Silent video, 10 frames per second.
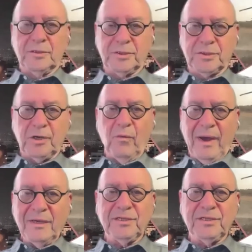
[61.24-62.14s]
So,
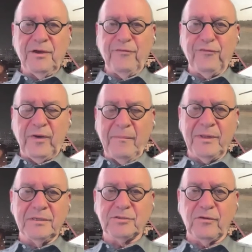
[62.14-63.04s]
as the
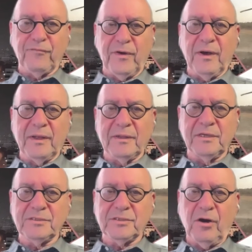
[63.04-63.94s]
families of
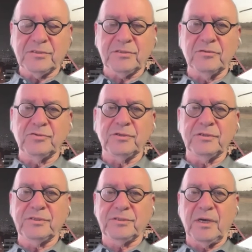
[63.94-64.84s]
these
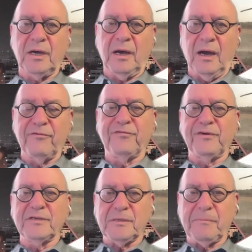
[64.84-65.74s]
hostages are
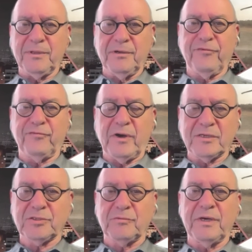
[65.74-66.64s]
visibly
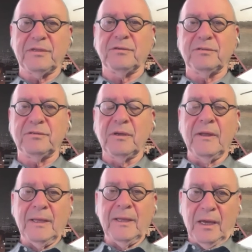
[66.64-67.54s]
frustrated
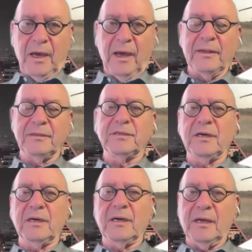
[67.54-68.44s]
and
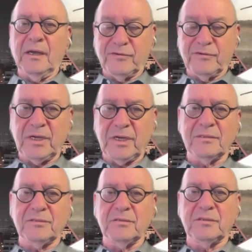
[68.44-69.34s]
have
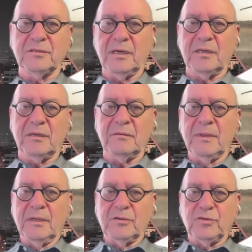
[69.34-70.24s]
started
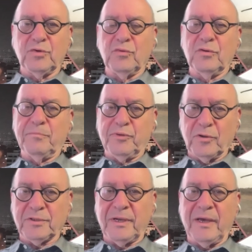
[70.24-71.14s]
to
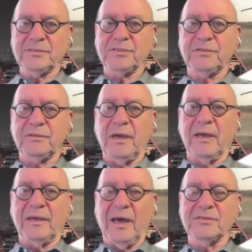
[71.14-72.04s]
protest
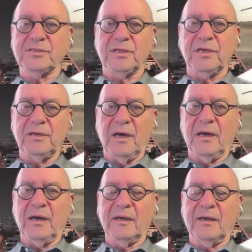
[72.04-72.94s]
against
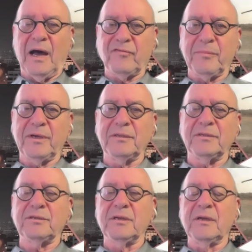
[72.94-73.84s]
the government,